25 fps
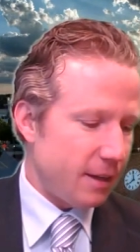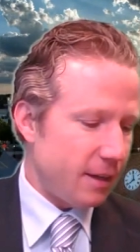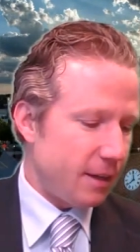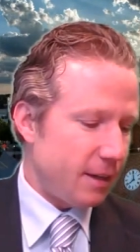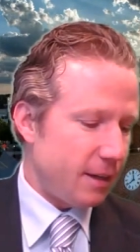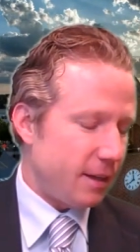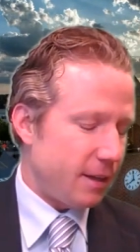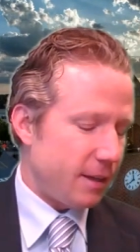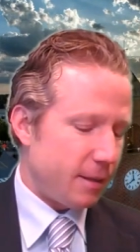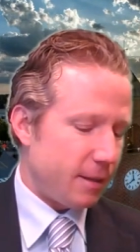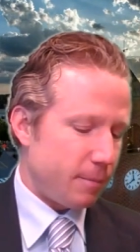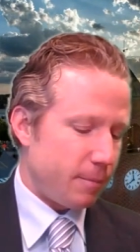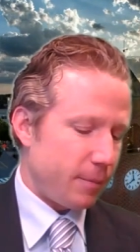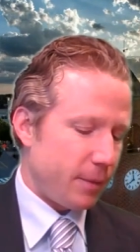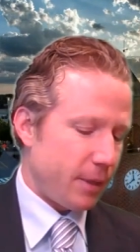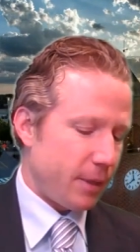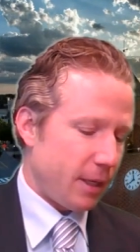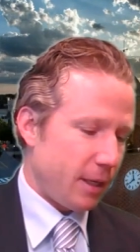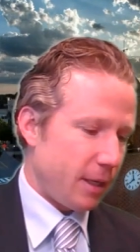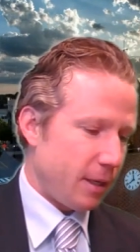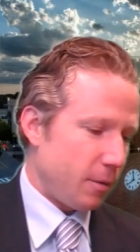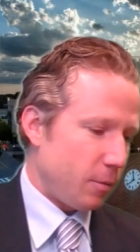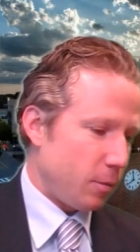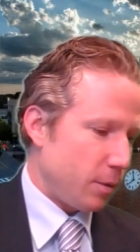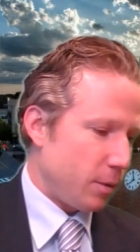um,
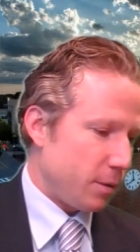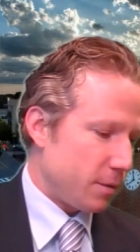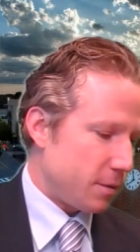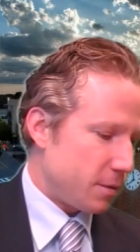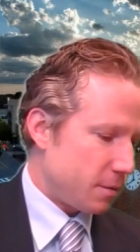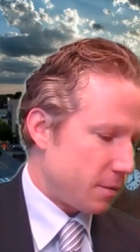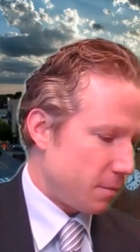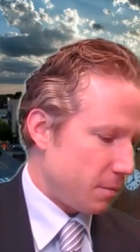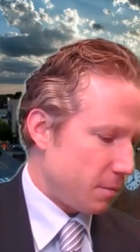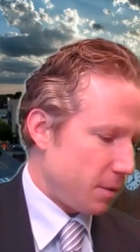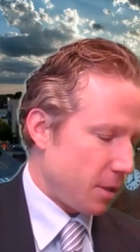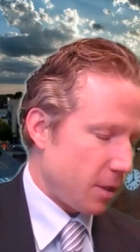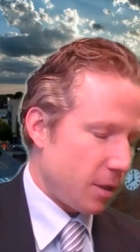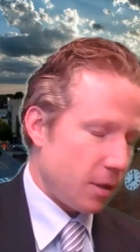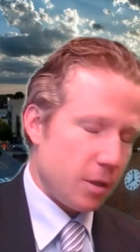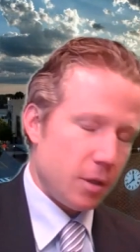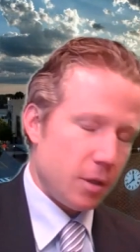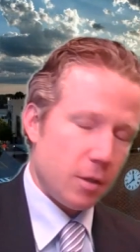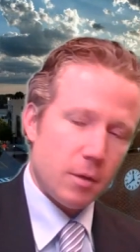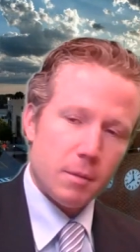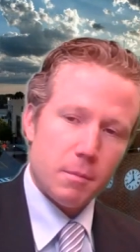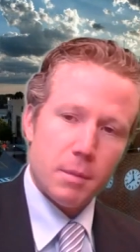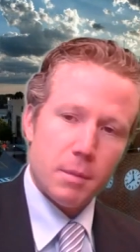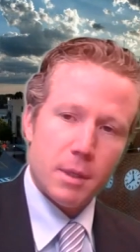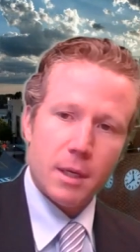that it was you know
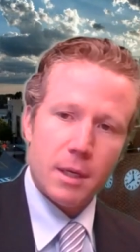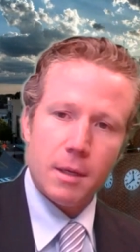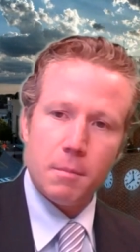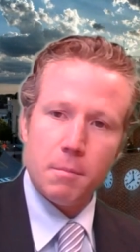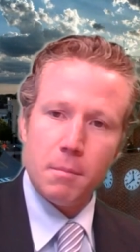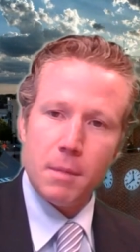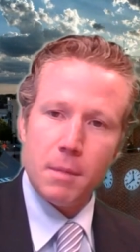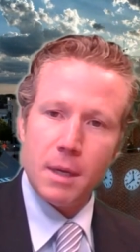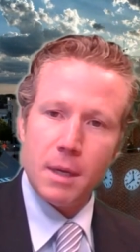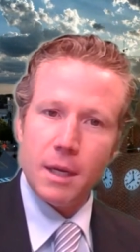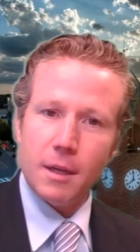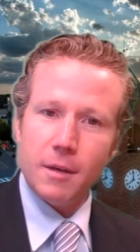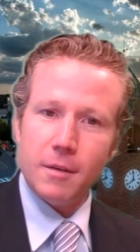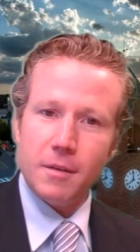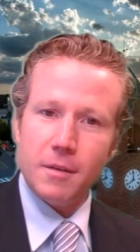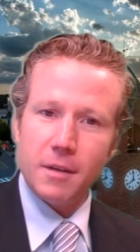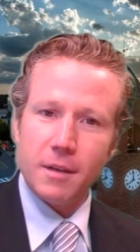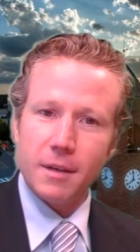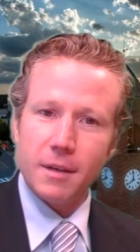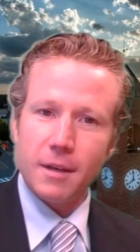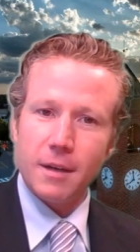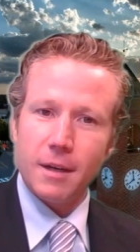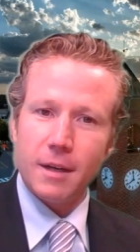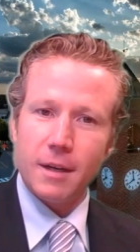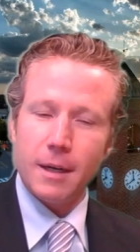you had been admitted
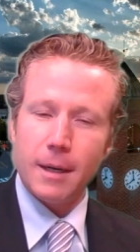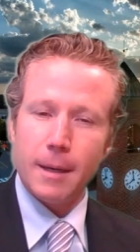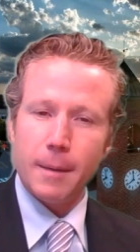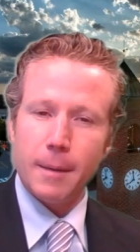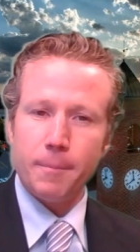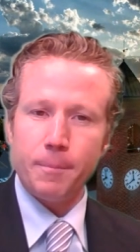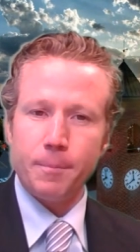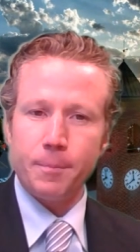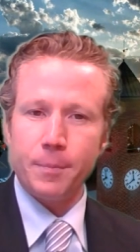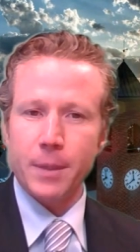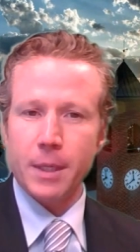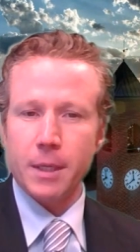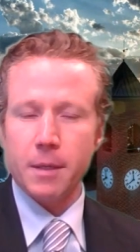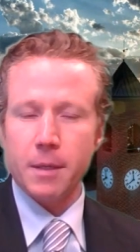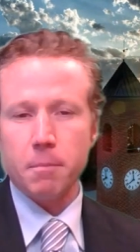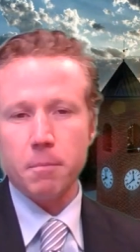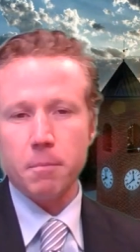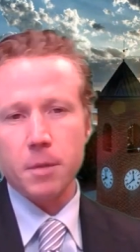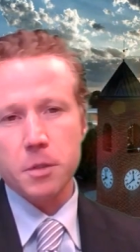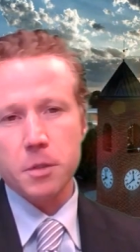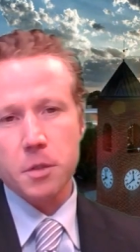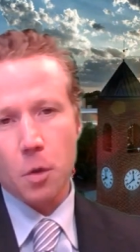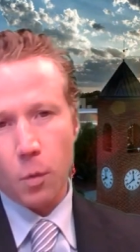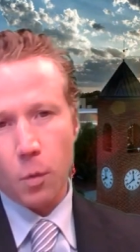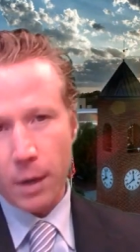um, and
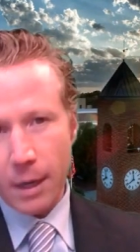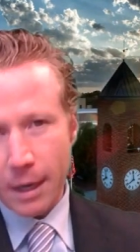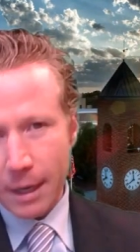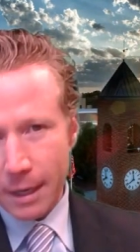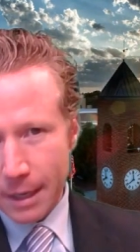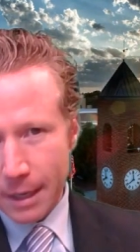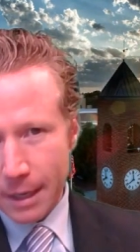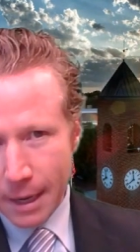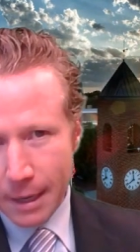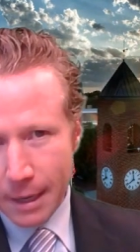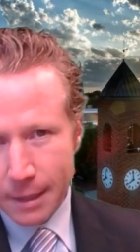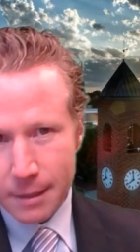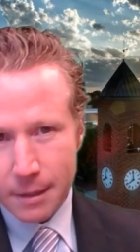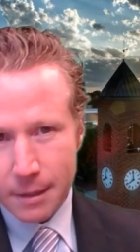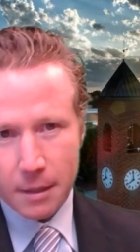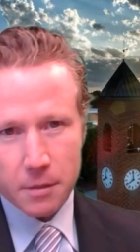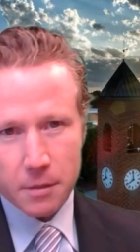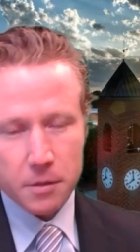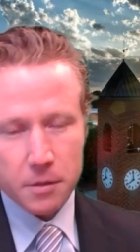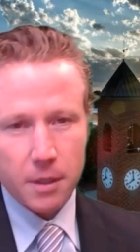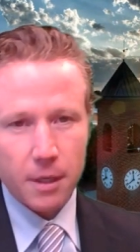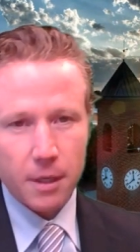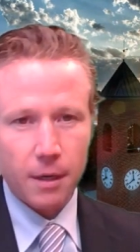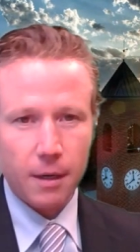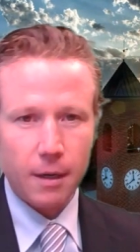so when I got to
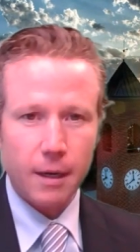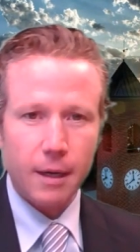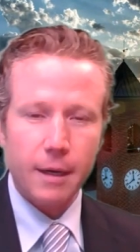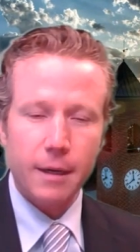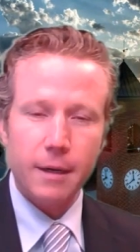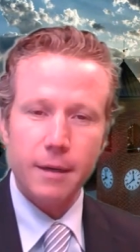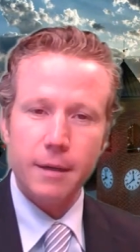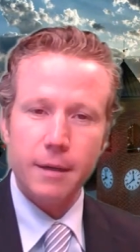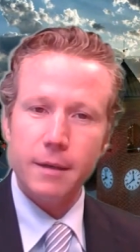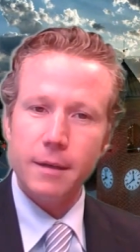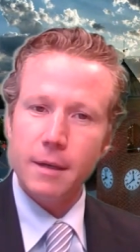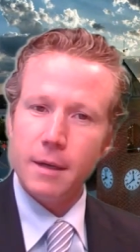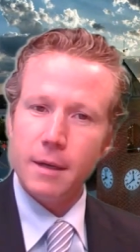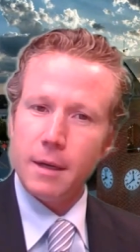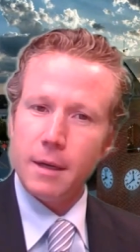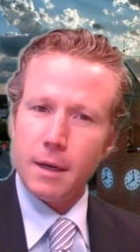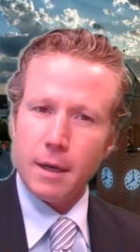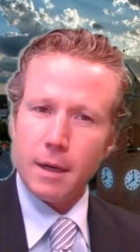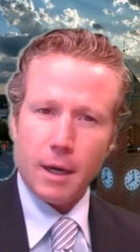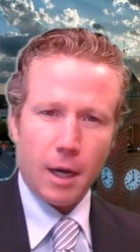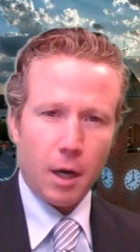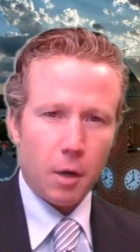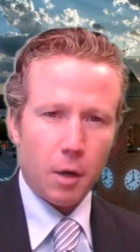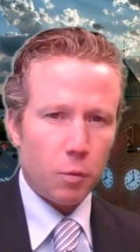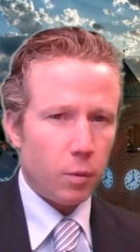East Carolina,
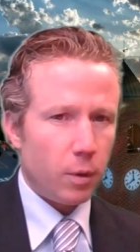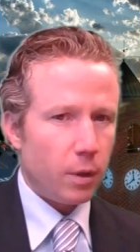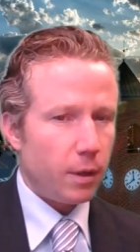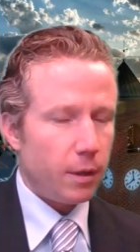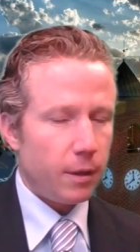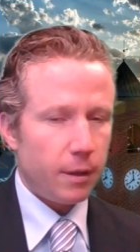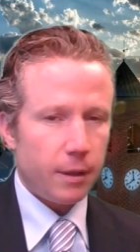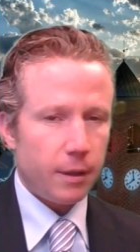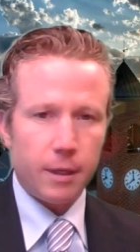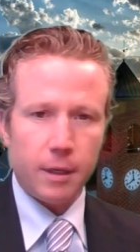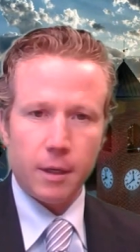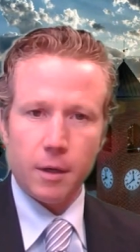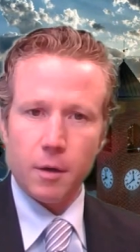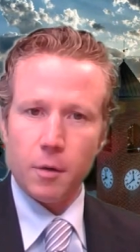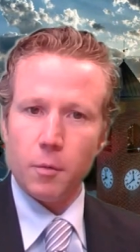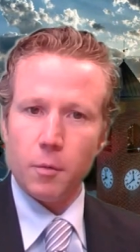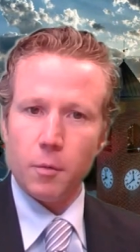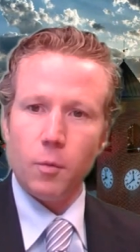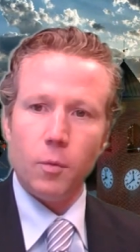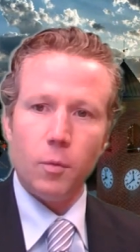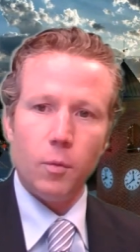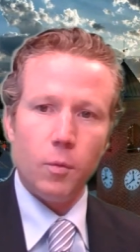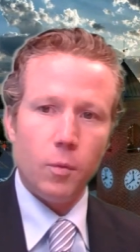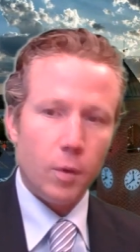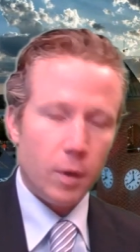I really,
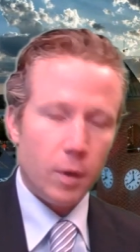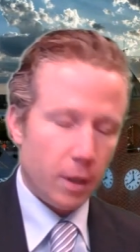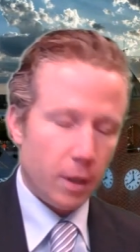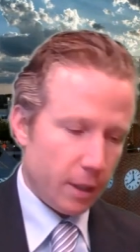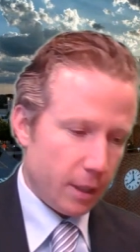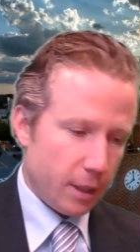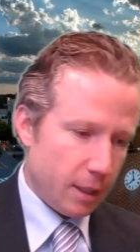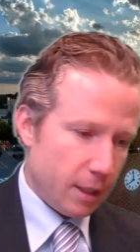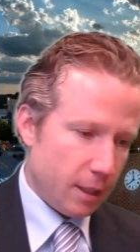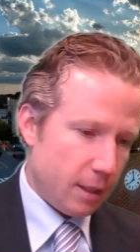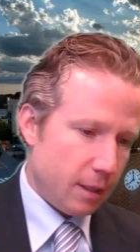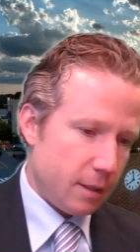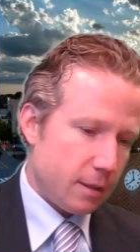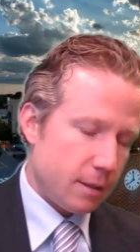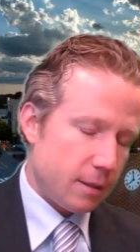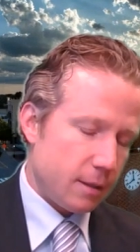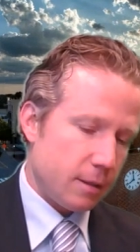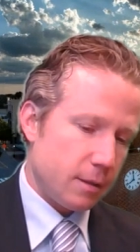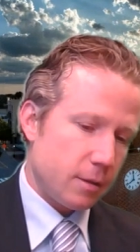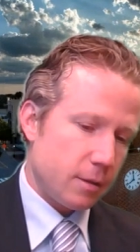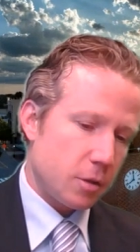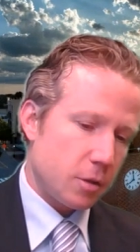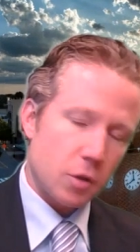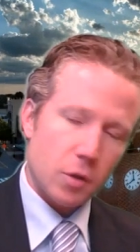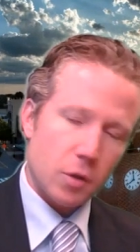really
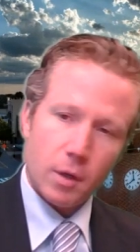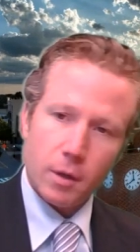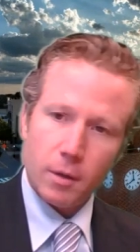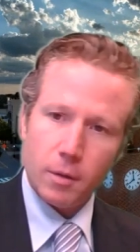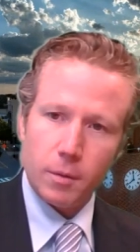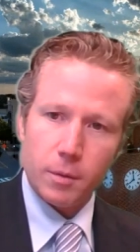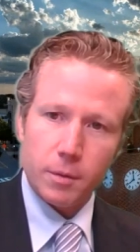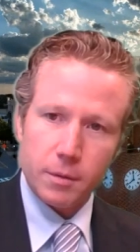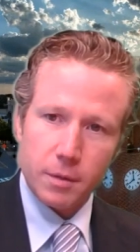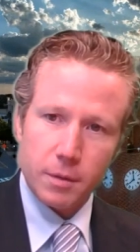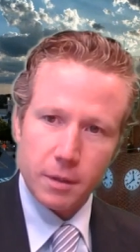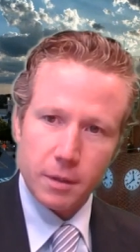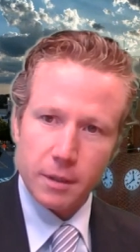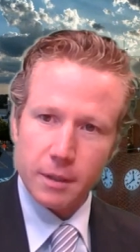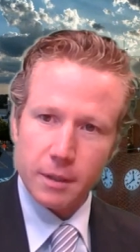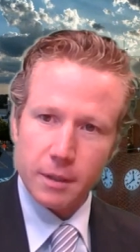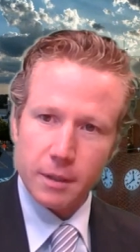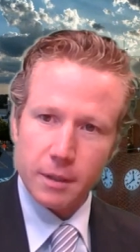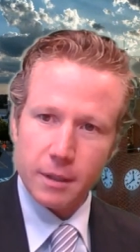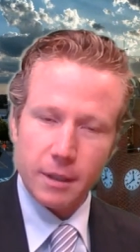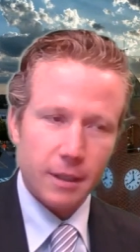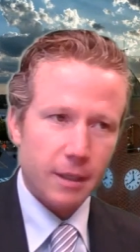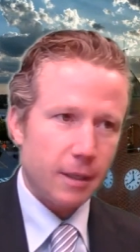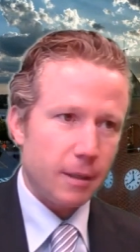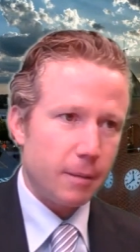struggled.
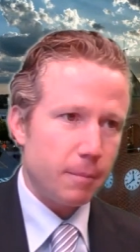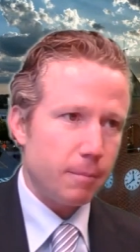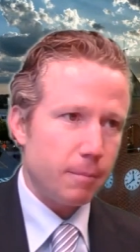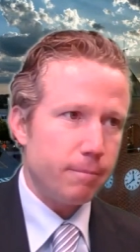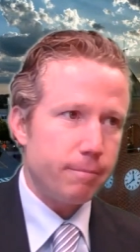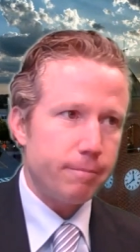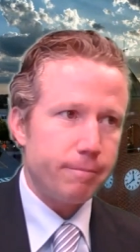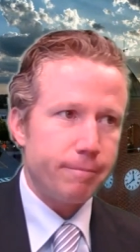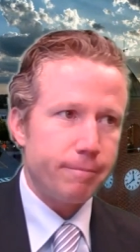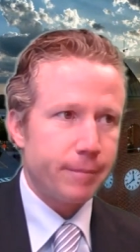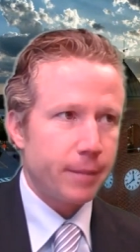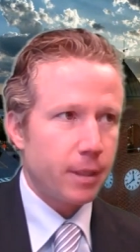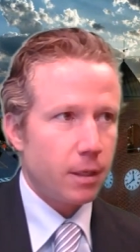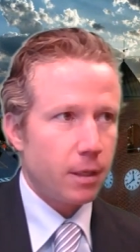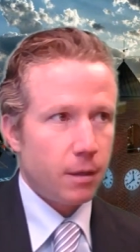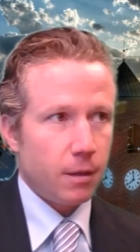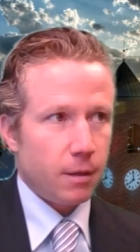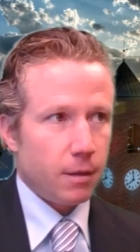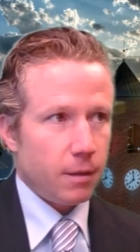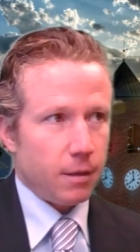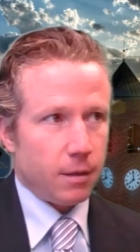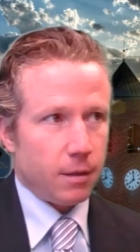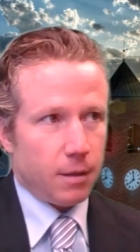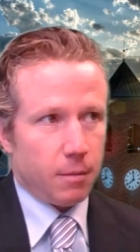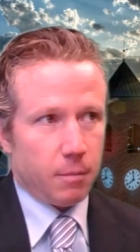Um,
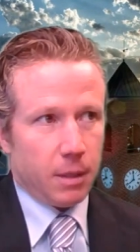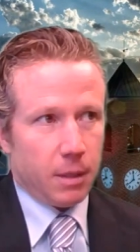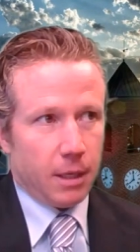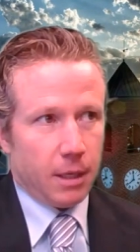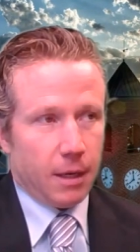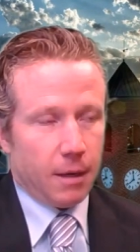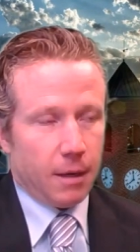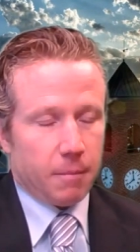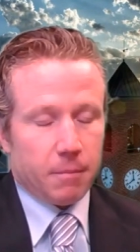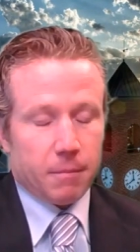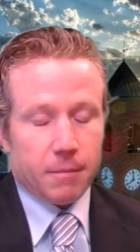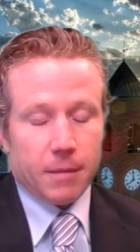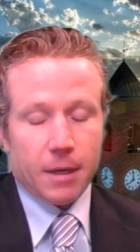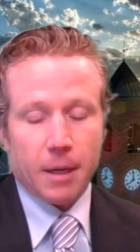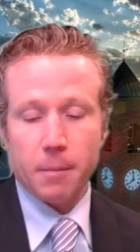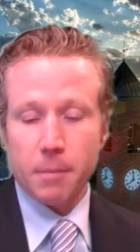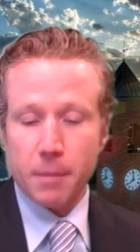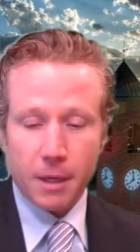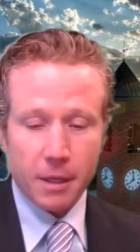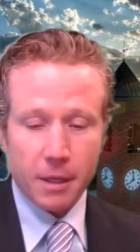I mean, I'm, I'm